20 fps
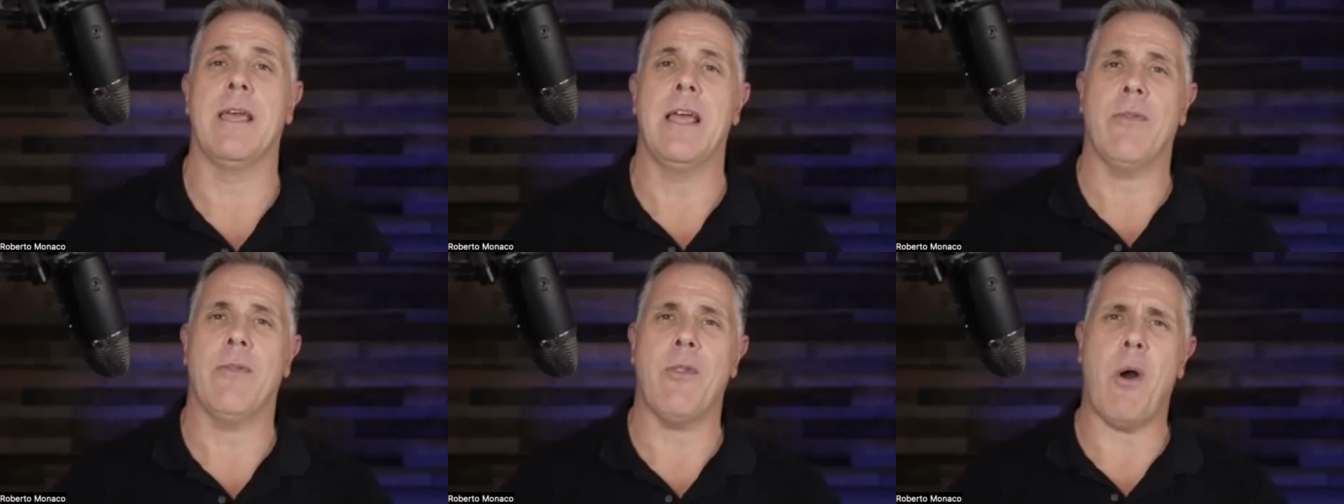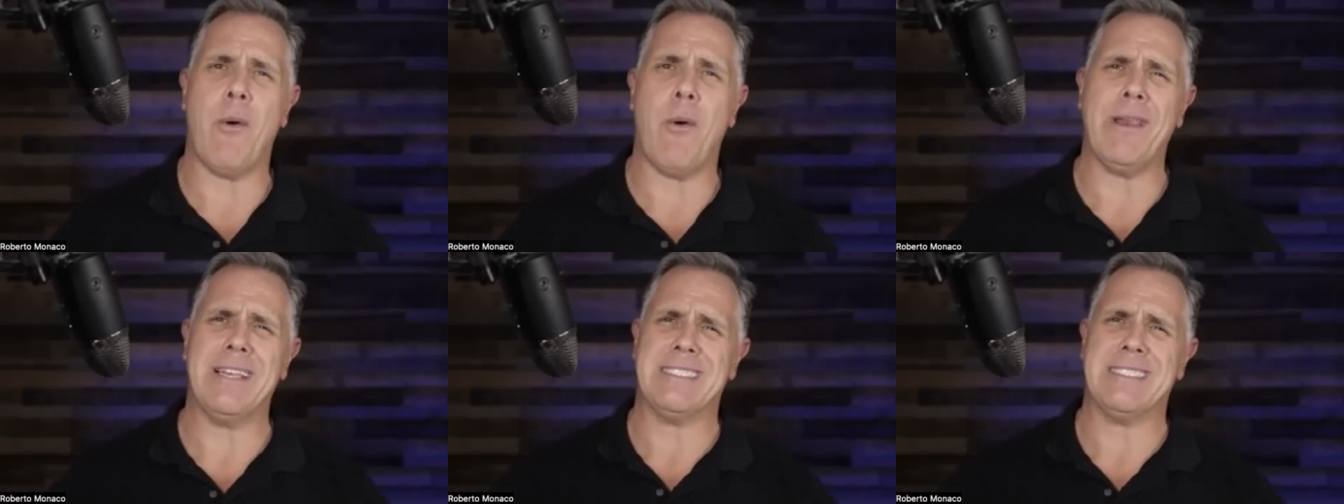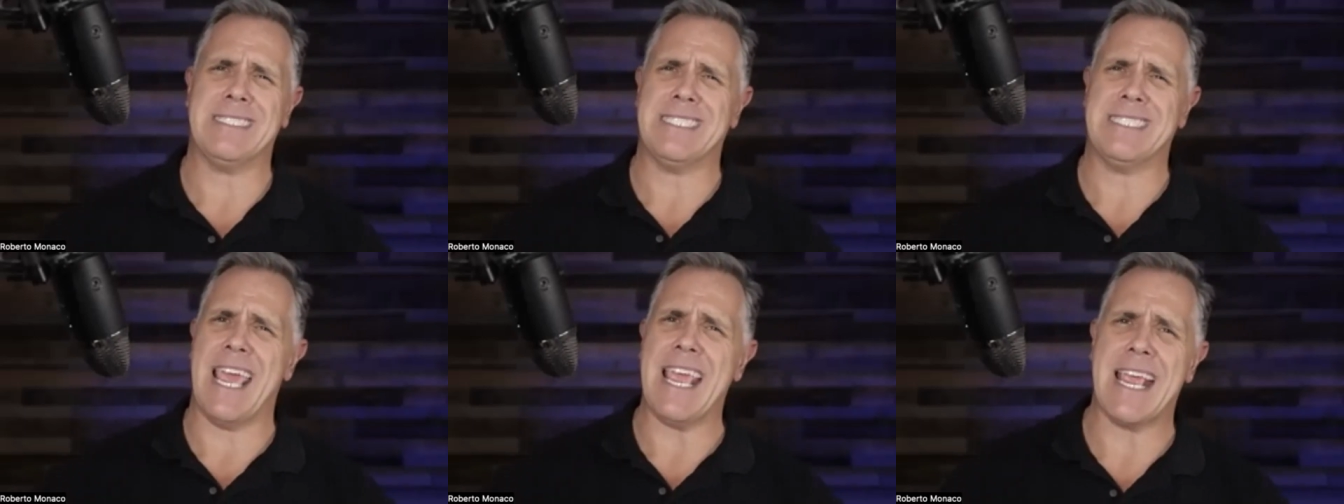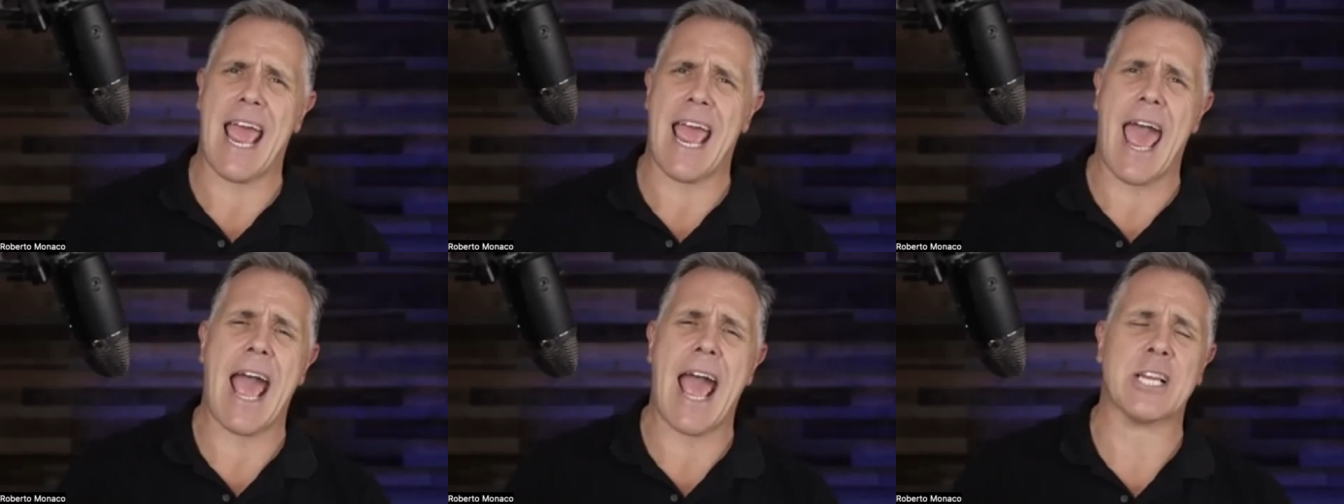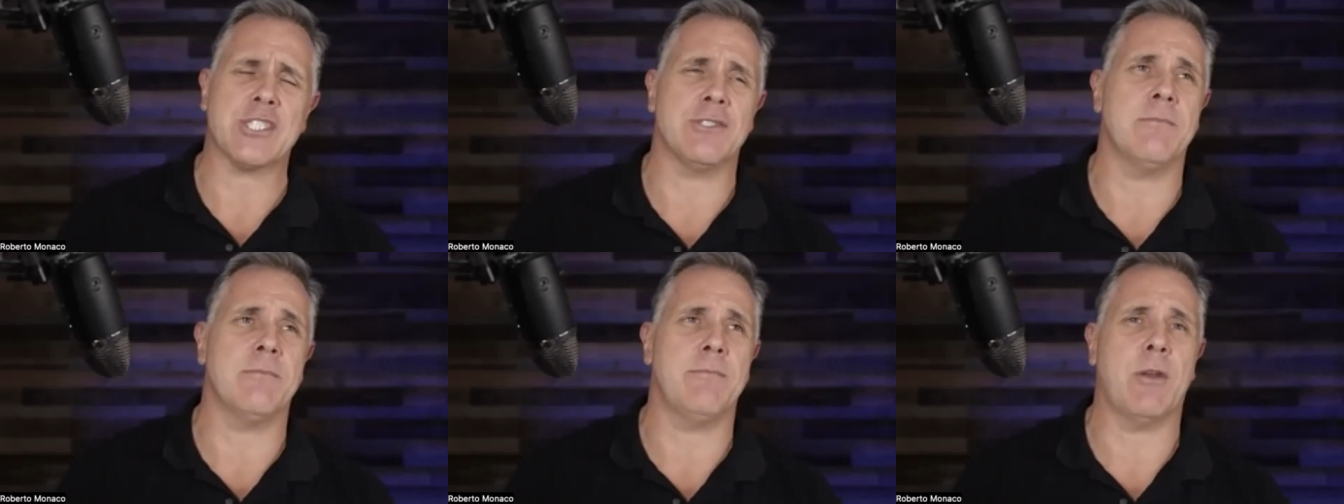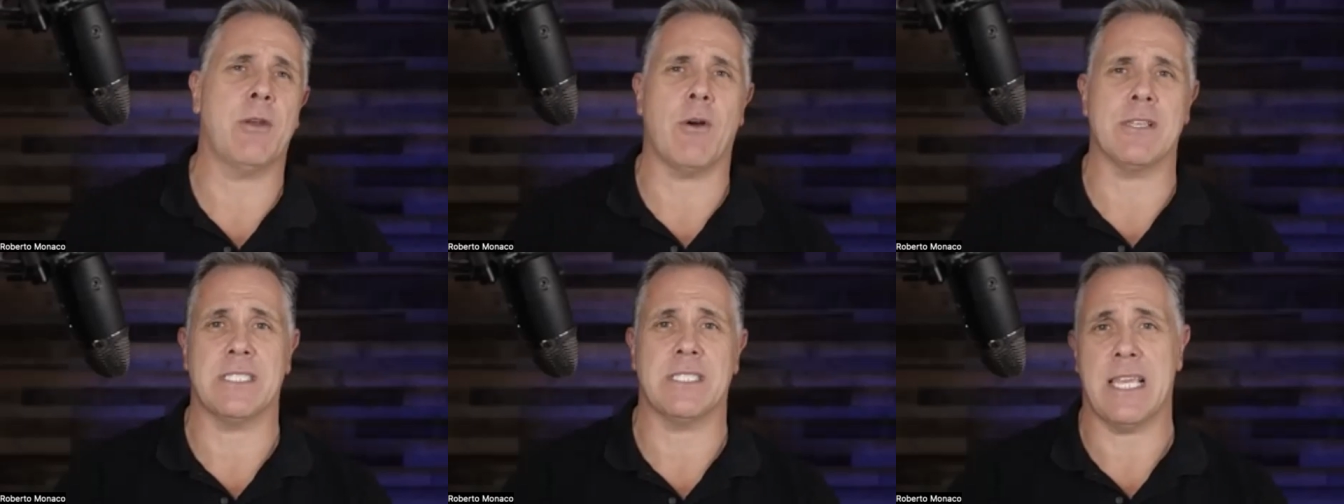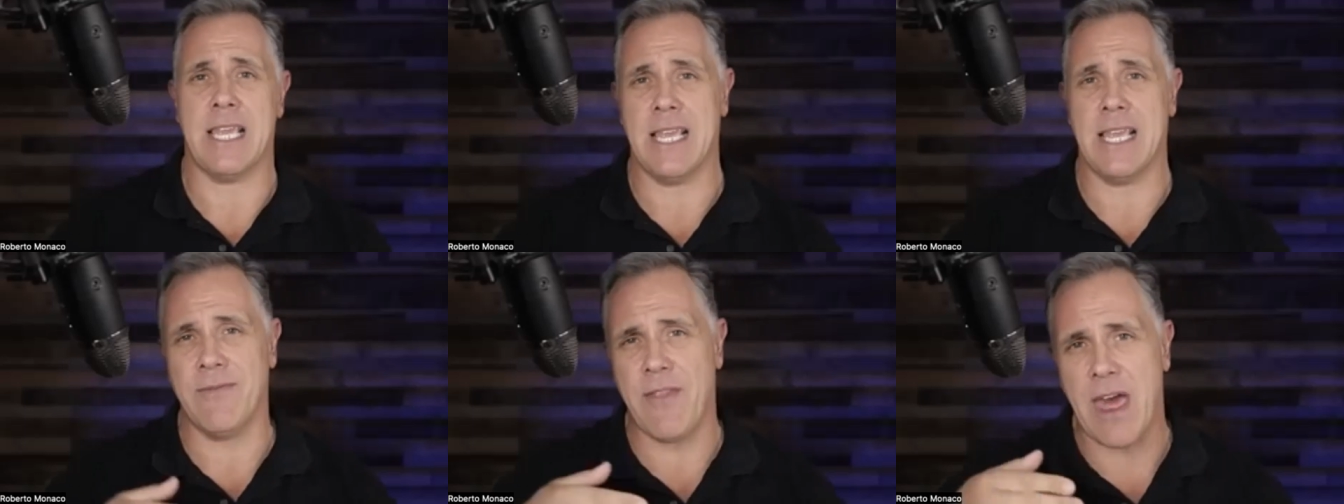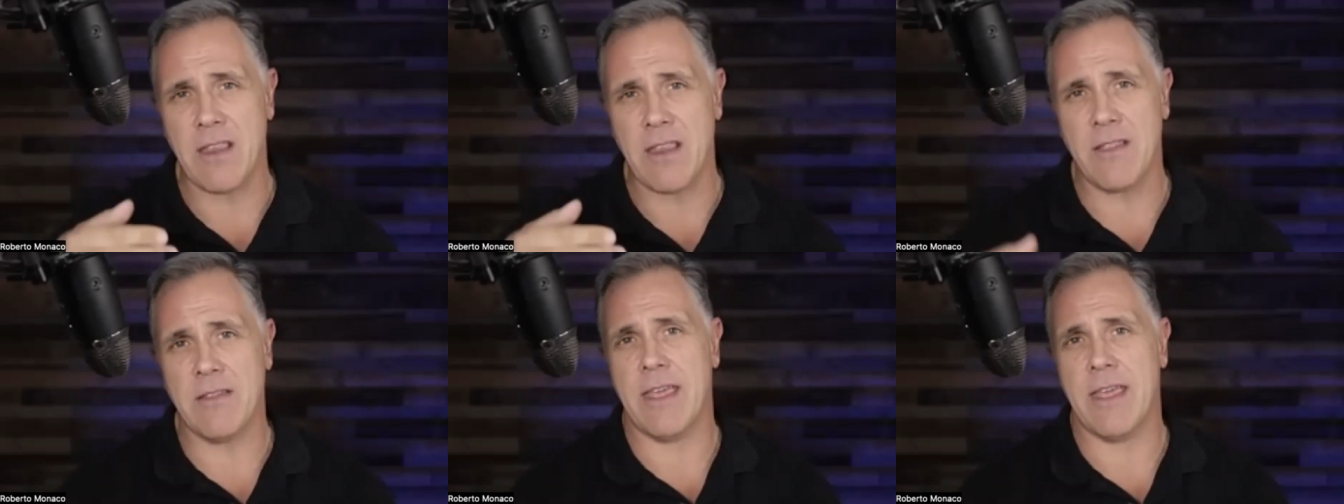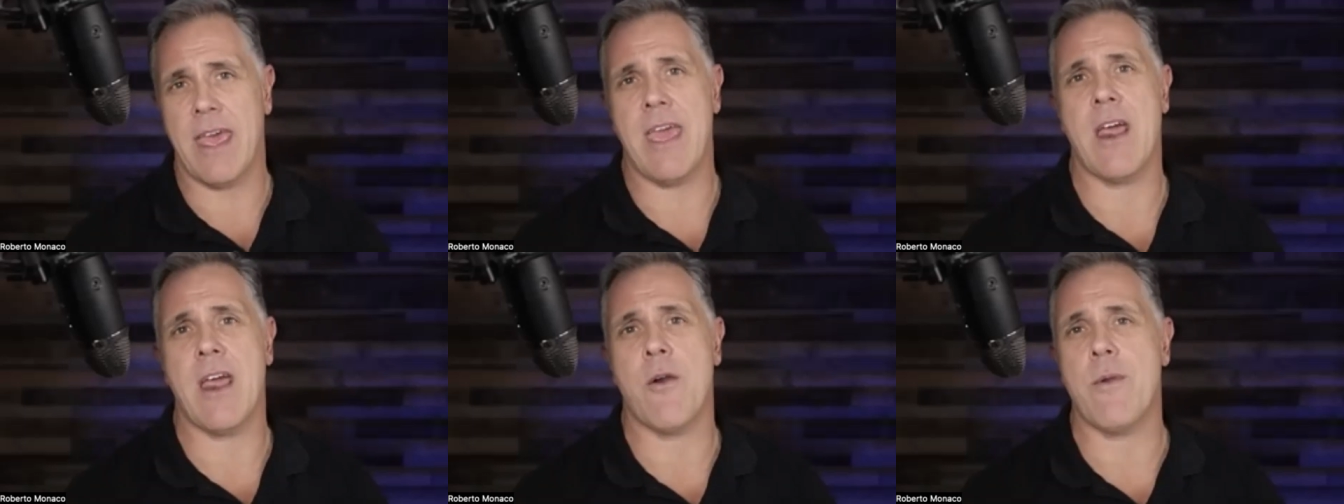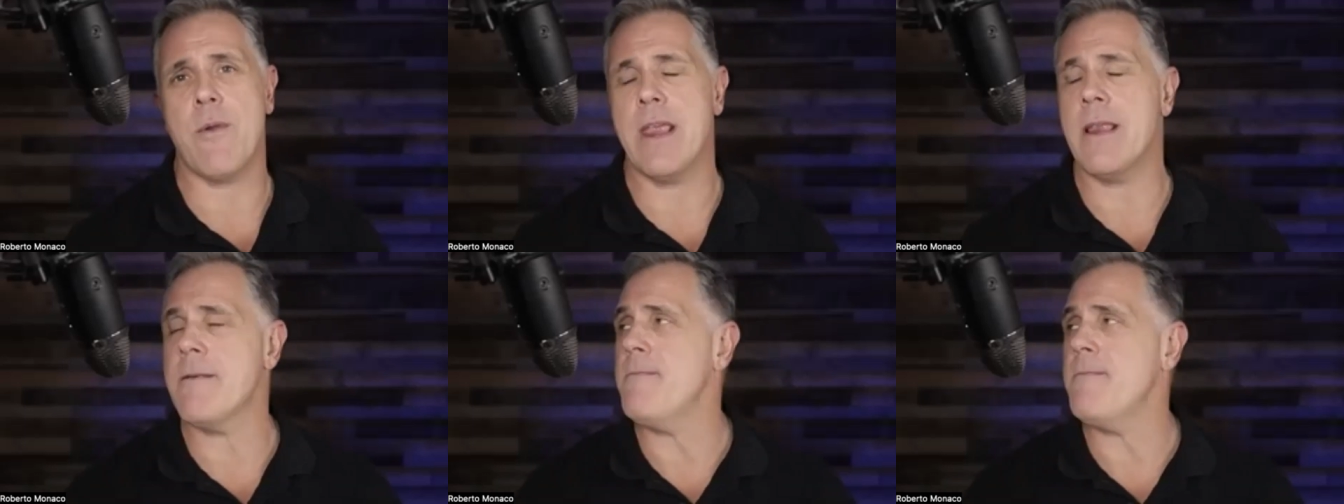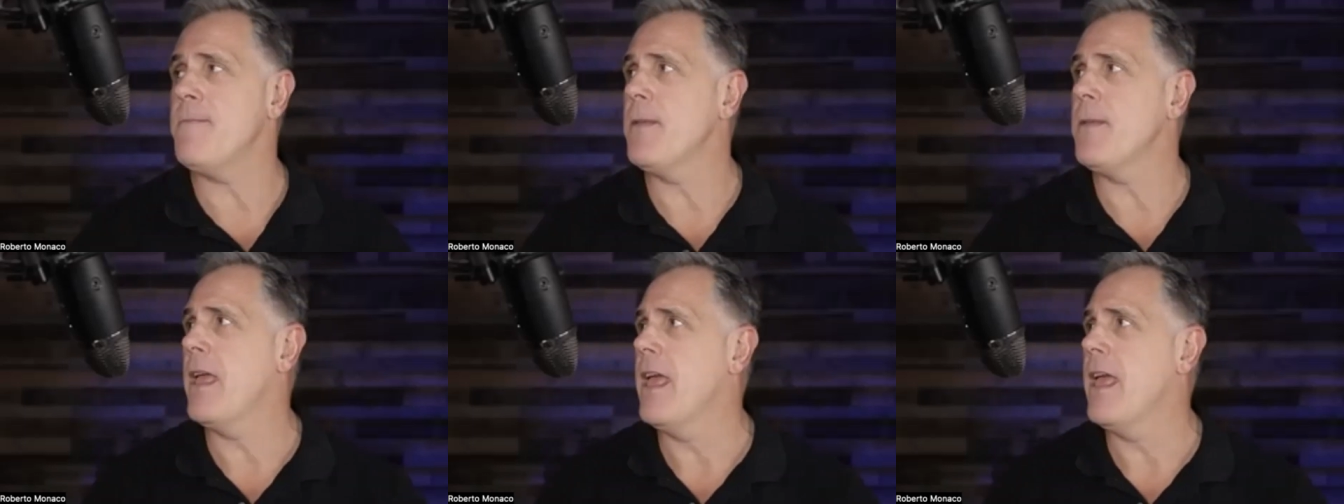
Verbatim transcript: not only take action because in the end of the day irene